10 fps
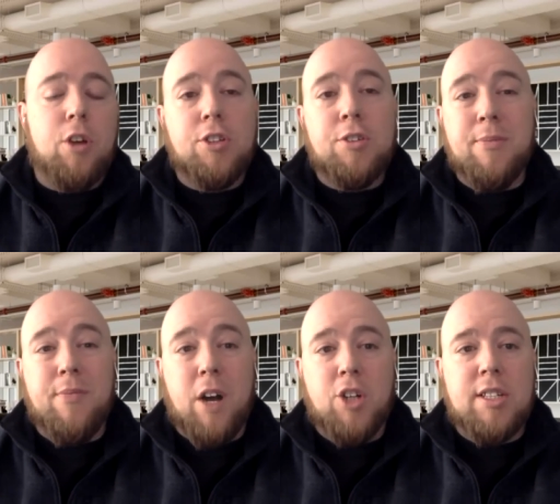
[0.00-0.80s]
There's also
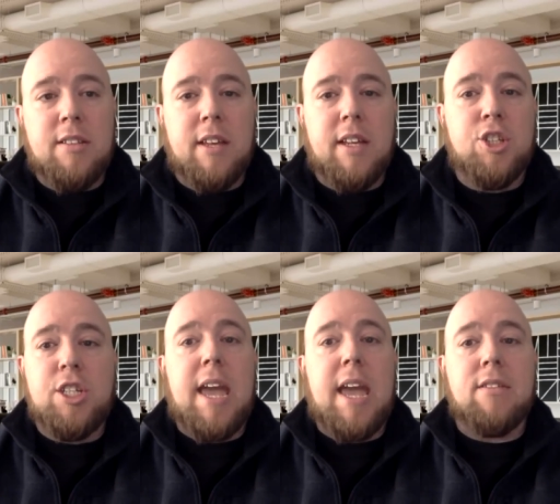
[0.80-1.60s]
some functions that
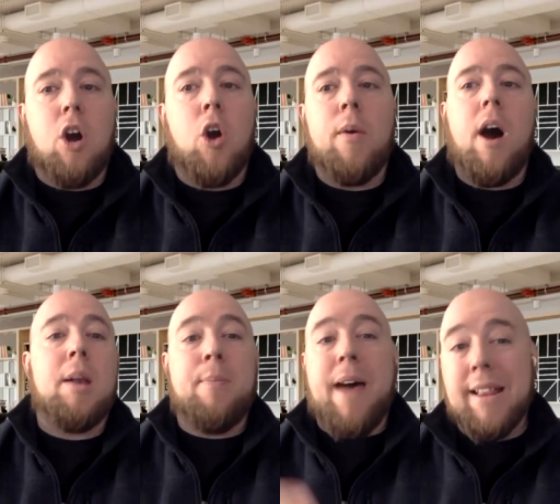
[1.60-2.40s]
GA has
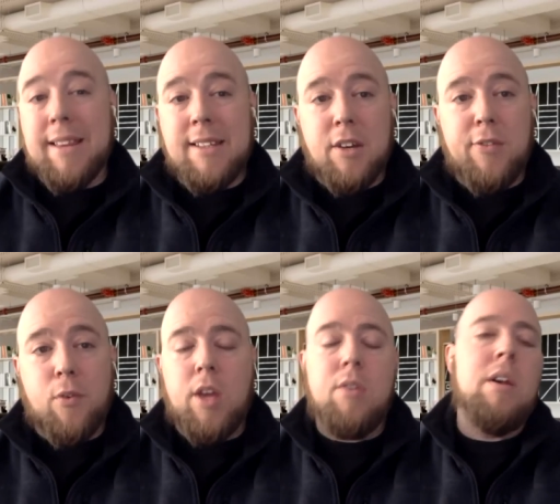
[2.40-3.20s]
automatically done
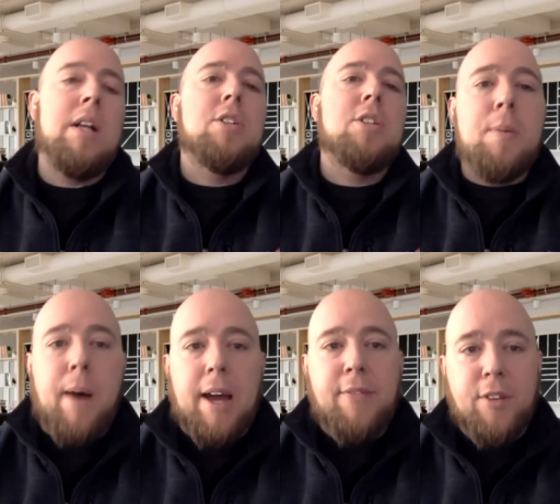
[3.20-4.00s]
for you. So
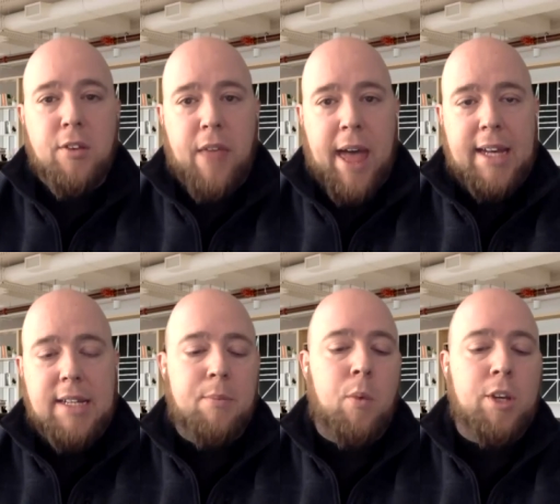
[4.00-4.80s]
be mindful of
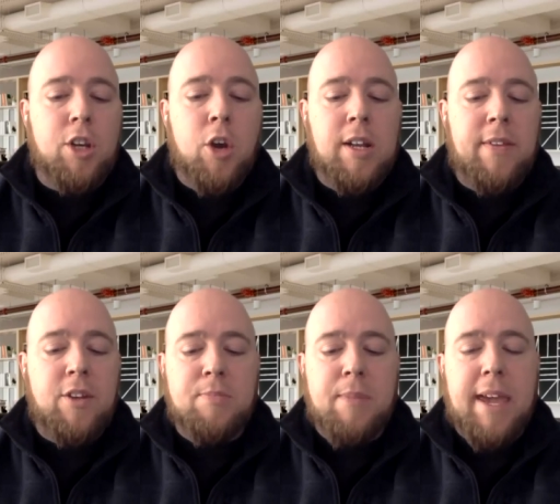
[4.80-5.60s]
that. But when you're going
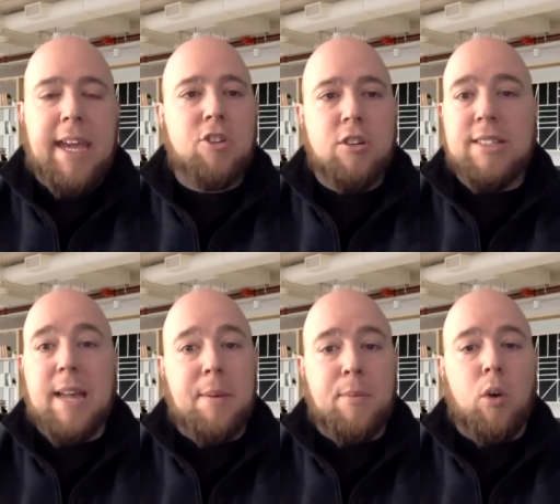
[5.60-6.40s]
in there, just making sure
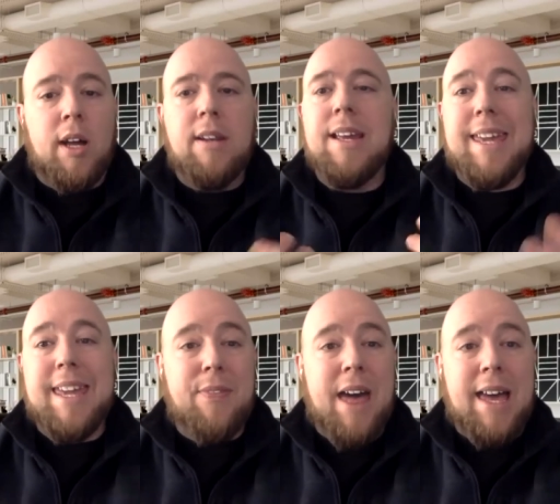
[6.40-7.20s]
step number one,
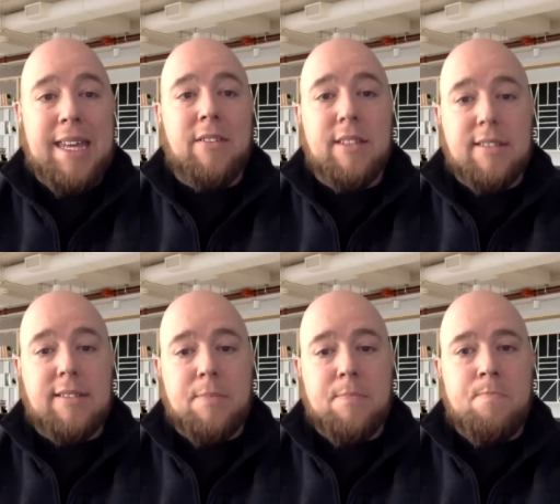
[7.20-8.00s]
get that into the
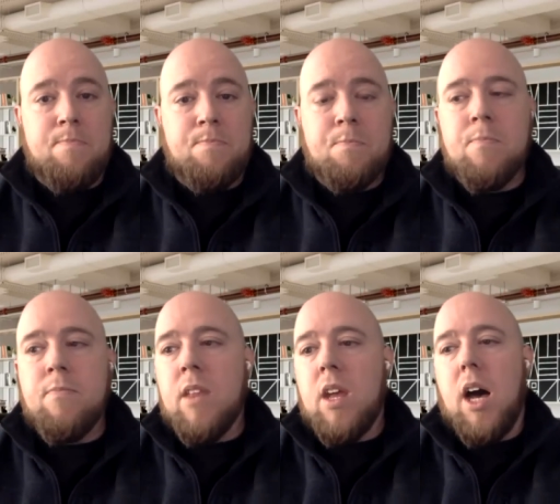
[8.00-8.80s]
system.
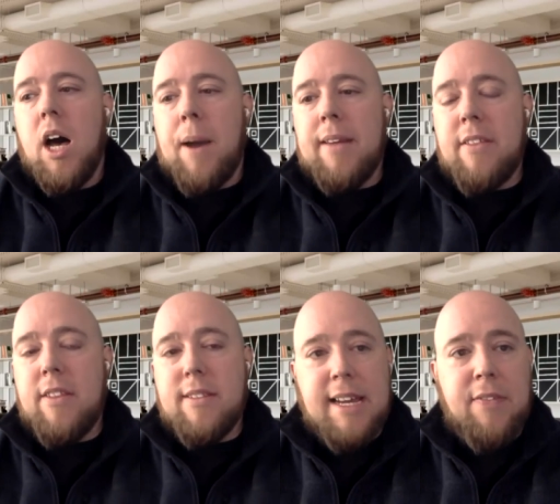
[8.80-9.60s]
I'd
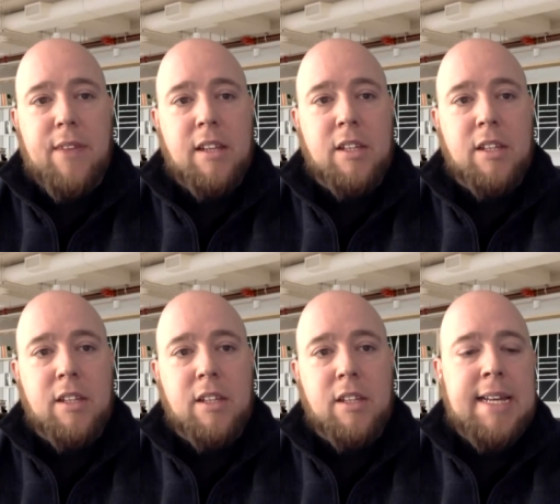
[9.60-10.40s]
say the second thing
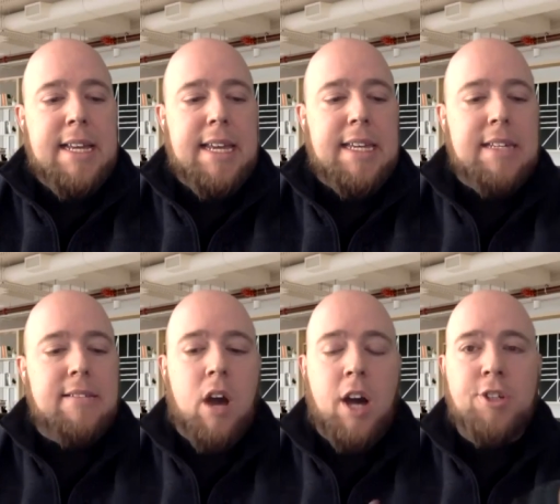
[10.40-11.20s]
to look at
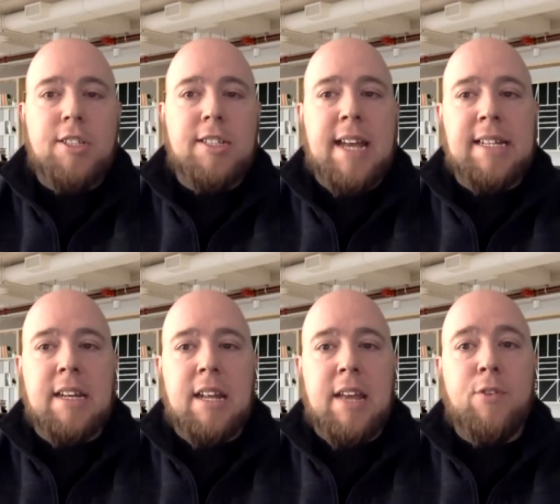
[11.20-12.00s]
is
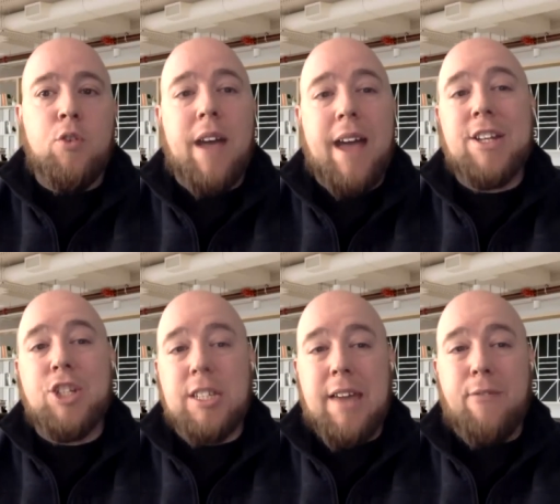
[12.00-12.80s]
understanding if you've
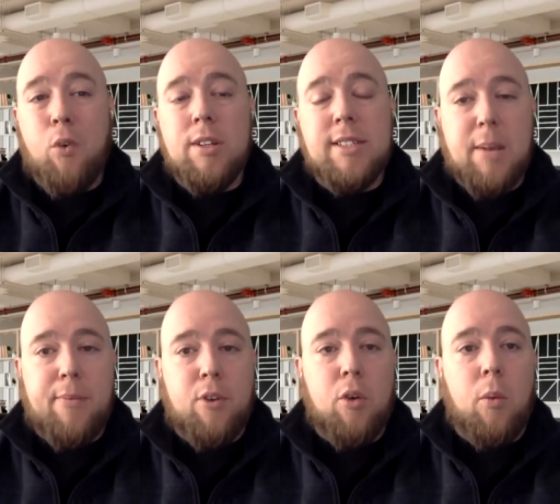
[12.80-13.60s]
had GA4
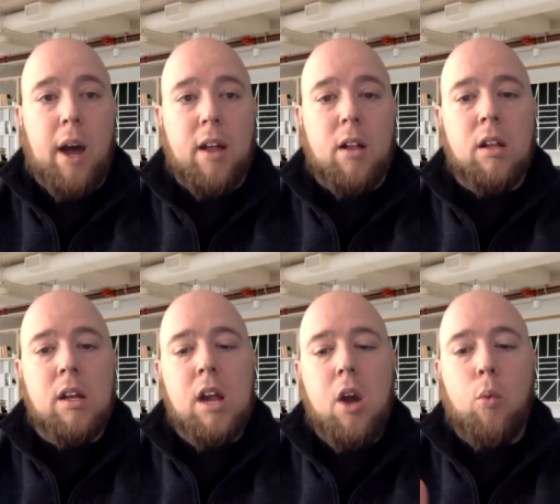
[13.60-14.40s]
set up for a
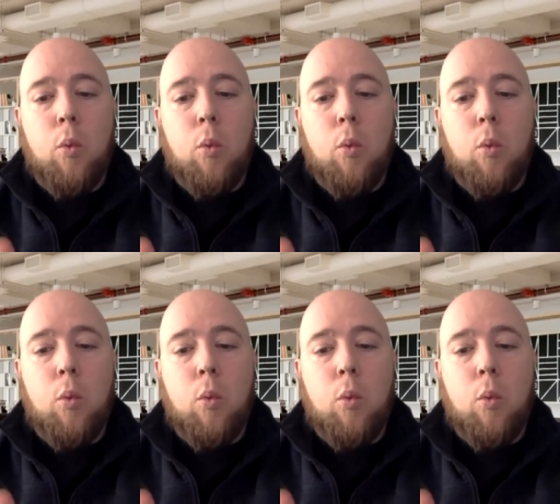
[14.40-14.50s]
while,